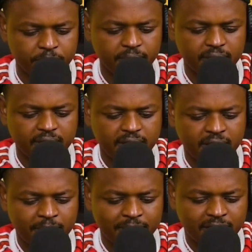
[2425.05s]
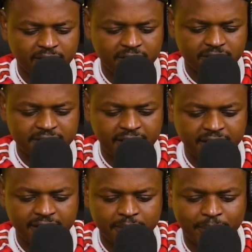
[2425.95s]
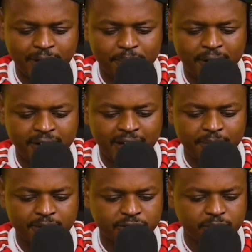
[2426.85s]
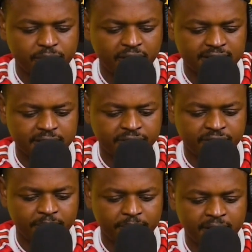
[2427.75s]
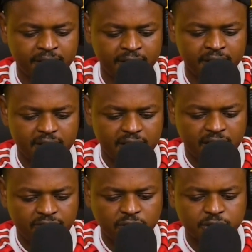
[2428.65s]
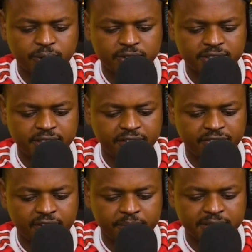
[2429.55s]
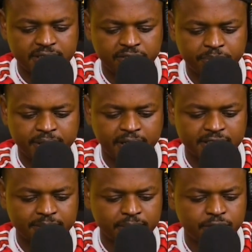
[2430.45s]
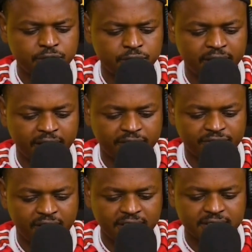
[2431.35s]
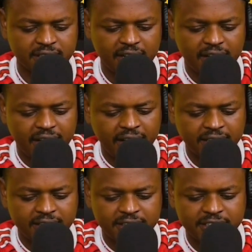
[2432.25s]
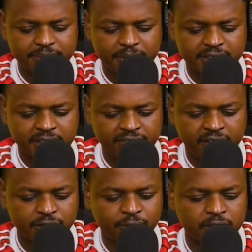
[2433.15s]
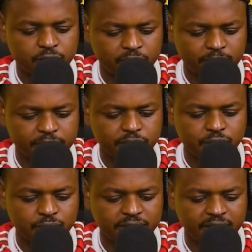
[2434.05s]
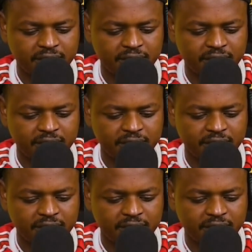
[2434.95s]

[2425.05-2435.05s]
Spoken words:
I'm a scriptwriter and a filmmaker. I've always wanted to study film and TV production, but due to lack of funds, I ended teaching myself how to write scripts, shoot, edit, and direct short films and podcasts.